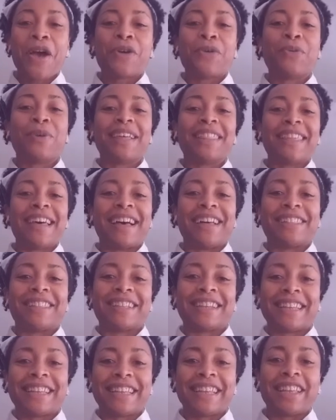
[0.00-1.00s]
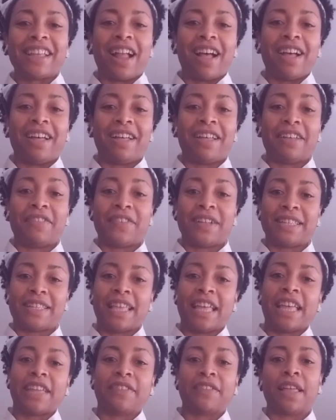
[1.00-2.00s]
without the need of a
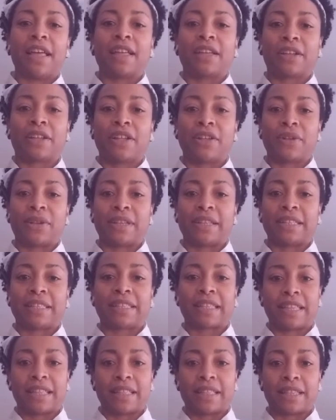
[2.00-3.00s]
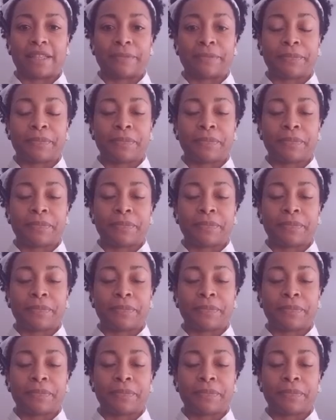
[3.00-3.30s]
Teflon coated skillet.